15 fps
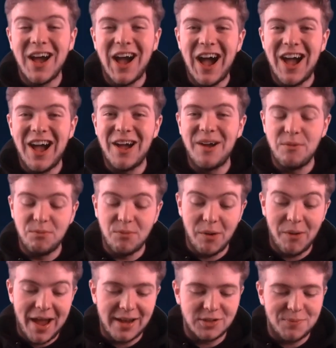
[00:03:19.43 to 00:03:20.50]
Uh,
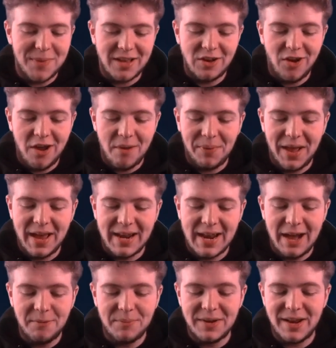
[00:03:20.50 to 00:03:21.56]
well, ex-Man United player
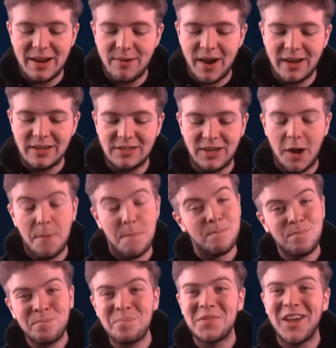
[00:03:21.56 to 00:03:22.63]
now. But anyway, so
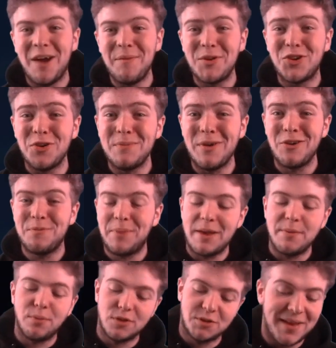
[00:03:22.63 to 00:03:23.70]
I'm in a good mood,
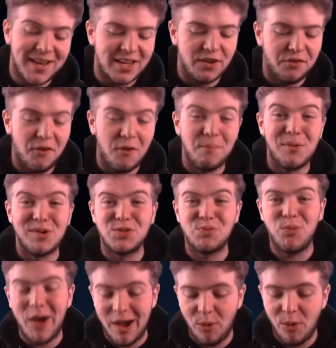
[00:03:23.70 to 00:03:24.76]
people. Speaking of football as
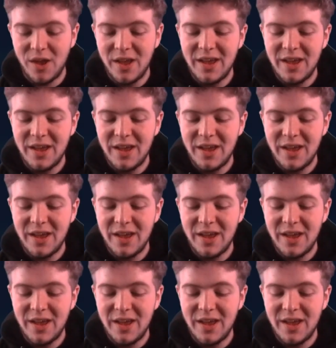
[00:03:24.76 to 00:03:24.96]
well,